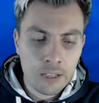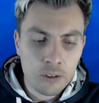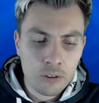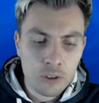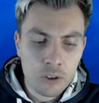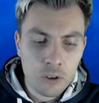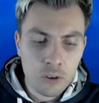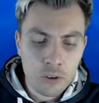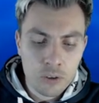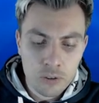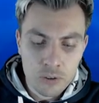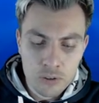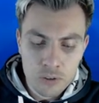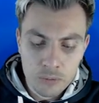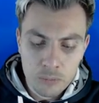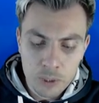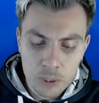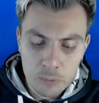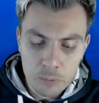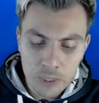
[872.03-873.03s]
on Koko so
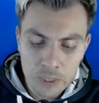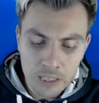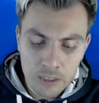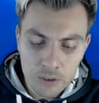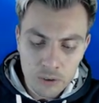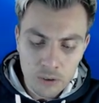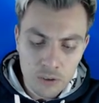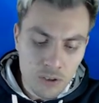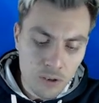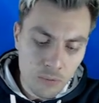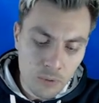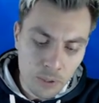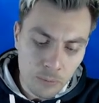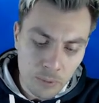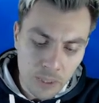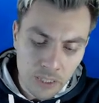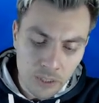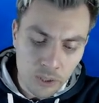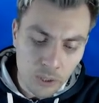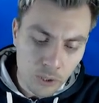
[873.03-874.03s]
much. But then Koko would have
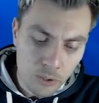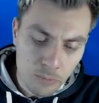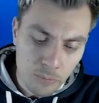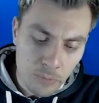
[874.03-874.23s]
been good